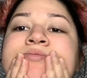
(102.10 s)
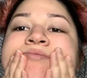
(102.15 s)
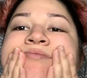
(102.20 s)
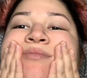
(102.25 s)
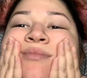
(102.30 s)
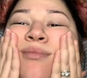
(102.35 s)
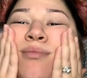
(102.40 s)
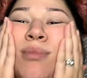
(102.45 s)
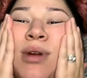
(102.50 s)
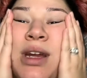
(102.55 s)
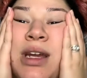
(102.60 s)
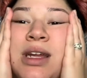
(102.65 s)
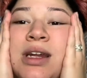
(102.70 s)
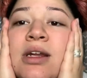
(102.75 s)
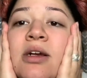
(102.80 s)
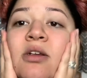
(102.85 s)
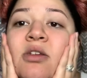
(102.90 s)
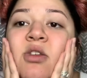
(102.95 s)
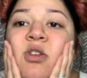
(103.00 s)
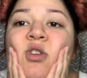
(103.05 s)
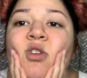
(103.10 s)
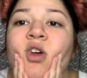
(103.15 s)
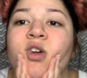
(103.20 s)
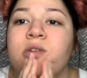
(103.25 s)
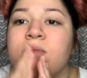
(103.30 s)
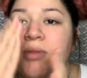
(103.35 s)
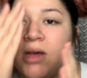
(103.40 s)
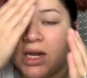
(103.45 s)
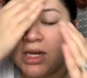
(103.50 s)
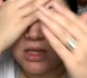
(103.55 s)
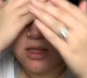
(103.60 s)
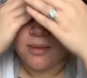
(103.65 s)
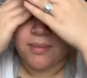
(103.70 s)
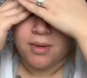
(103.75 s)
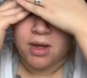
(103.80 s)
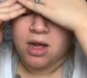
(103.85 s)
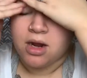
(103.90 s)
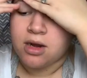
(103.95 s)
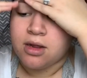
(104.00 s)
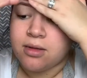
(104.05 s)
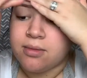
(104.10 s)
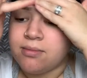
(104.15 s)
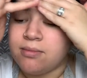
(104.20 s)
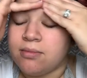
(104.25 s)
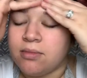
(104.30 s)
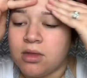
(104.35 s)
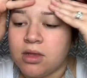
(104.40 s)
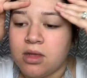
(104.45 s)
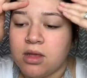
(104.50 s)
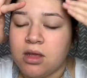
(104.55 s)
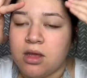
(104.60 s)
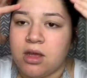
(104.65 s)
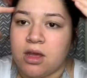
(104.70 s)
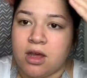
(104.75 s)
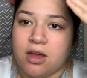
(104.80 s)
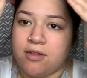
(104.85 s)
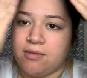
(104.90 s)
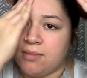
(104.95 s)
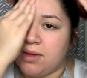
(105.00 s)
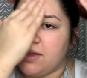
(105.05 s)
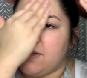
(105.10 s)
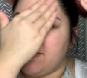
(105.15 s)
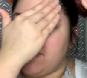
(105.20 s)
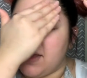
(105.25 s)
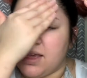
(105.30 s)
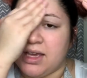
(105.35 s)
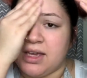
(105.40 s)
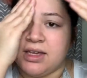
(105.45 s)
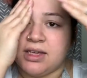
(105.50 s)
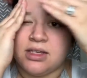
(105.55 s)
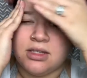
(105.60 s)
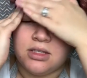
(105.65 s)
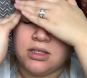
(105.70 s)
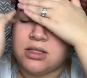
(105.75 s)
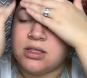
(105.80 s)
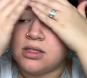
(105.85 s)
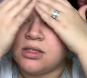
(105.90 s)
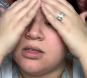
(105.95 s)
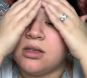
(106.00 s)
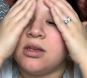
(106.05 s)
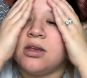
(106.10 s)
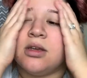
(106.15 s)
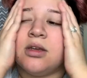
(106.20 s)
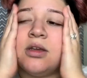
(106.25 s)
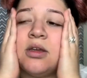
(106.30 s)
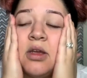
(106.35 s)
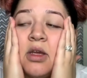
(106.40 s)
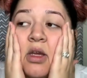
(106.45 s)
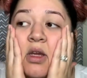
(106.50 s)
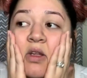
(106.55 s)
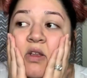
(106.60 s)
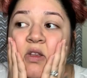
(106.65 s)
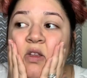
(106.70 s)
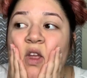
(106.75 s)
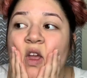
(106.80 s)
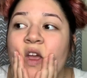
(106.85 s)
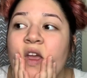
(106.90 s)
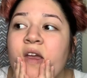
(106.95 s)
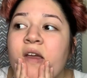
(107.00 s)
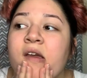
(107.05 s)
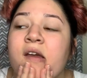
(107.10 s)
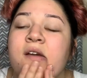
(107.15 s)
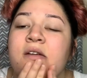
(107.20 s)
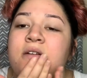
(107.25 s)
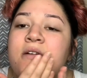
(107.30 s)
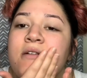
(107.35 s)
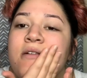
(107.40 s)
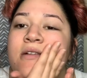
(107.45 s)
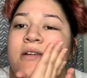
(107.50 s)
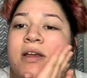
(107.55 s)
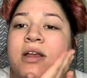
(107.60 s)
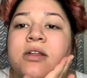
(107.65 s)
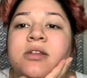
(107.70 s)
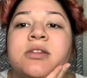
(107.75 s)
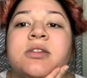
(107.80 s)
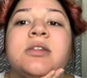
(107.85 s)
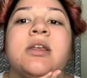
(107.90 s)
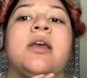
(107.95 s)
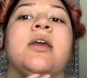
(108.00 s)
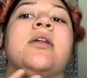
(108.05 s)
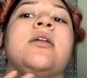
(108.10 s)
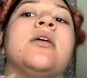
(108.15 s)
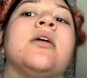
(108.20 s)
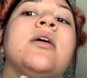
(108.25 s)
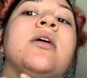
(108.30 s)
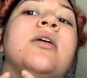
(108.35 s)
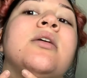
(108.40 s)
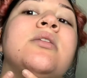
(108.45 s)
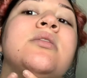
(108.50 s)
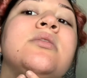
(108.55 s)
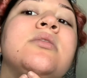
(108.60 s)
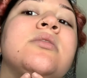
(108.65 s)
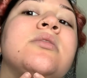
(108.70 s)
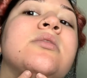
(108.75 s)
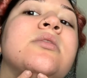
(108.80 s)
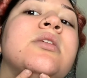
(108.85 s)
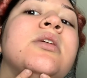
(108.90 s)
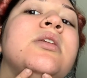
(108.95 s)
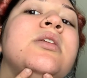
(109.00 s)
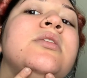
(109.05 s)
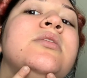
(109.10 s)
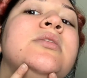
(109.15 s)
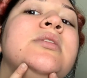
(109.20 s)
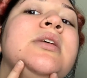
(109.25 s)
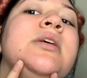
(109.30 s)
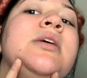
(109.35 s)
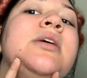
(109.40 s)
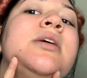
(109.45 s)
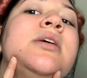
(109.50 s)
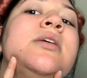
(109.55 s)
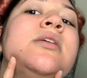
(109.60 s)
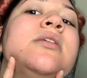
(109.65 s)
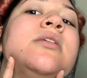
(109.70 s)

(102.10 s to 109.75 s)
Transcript: I'm breaking out so bad at the bottom of my face. It's like insane, guys. Can you see it?